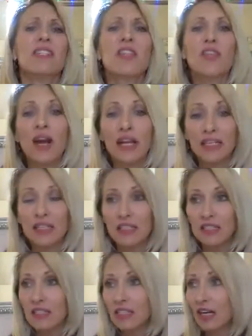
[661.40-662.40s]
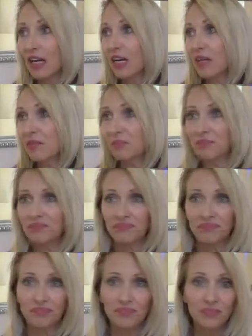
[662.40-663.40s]
threatened,
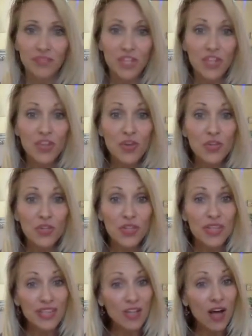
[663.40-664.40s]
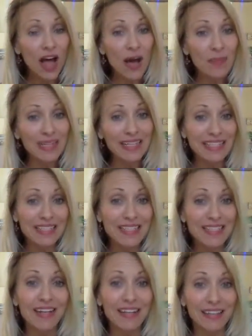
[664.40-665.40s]
that's all happening
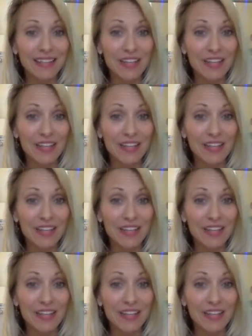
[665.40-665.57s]
inside.